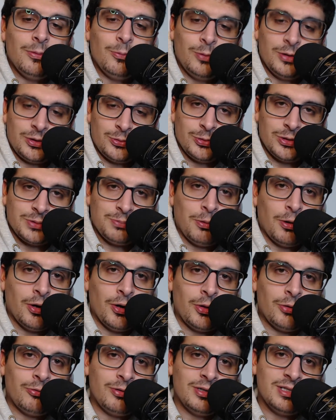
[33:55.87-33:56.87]
which was
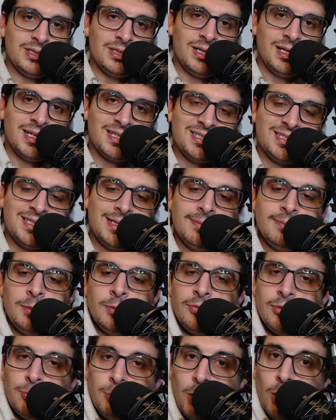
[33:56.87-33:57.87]
part of the reason the Knicks didn't
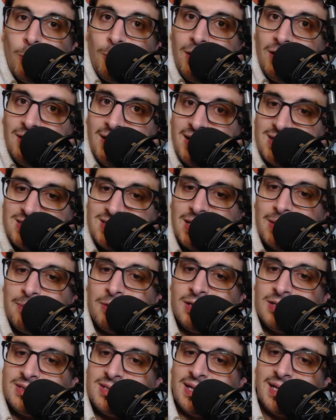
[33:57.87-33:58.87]
move the ball well last night,
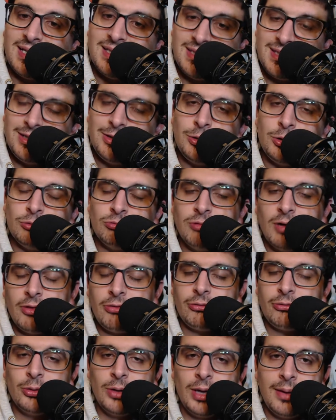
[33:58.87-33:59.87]
because they continued to run
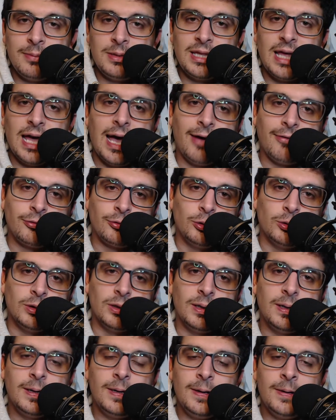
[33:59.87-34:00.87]
through him in the half
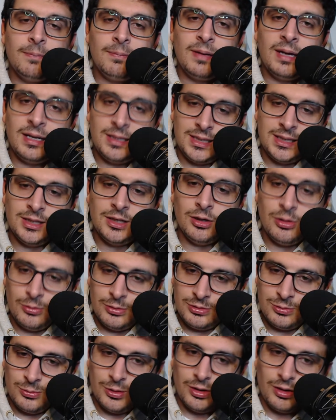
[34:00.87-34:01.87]
court, and it didn't
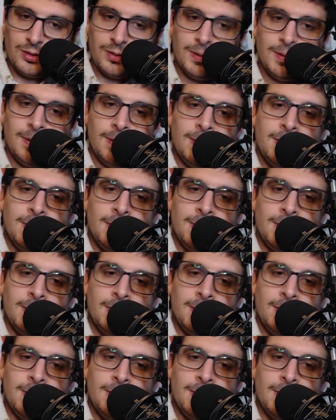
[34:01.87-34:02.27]
always work.